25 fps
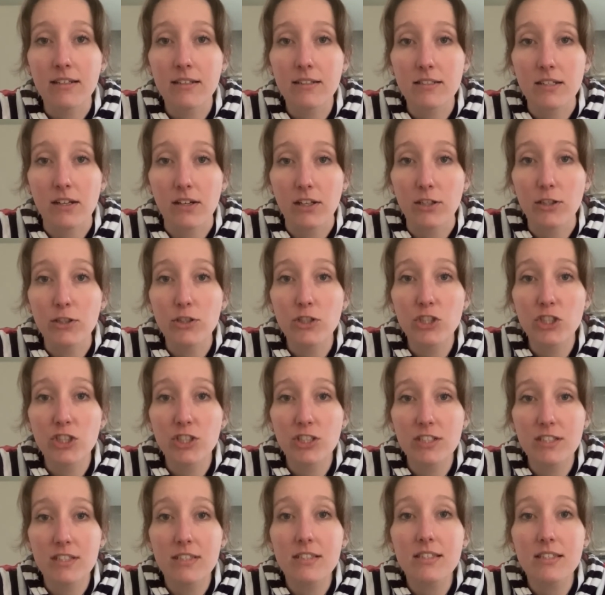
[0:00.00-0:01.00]

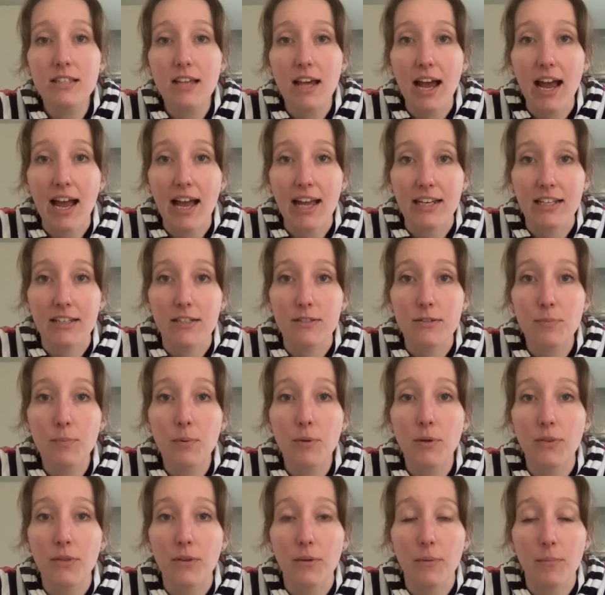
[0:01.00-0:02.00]
dilutions and
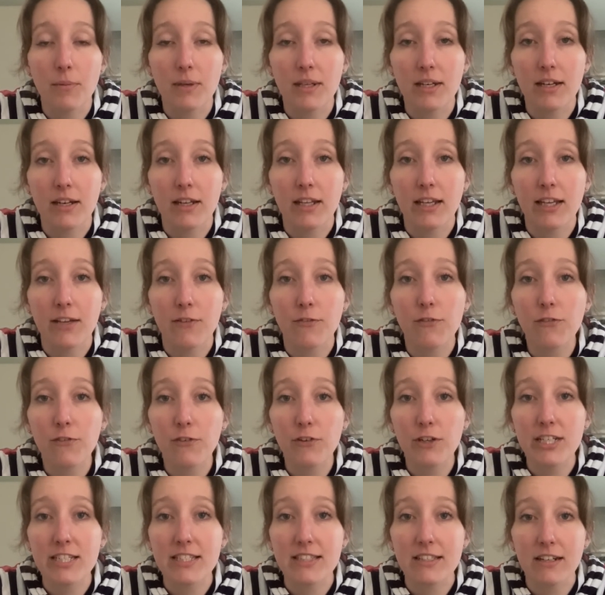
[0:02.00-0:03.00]
put them in the
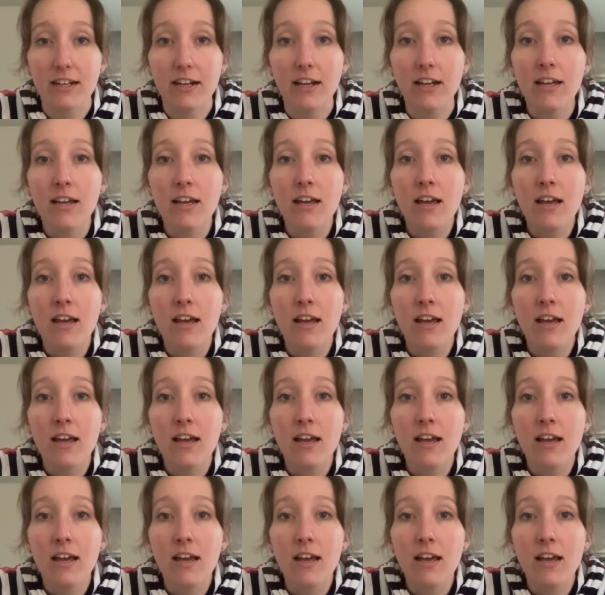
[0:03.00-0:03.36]
freezer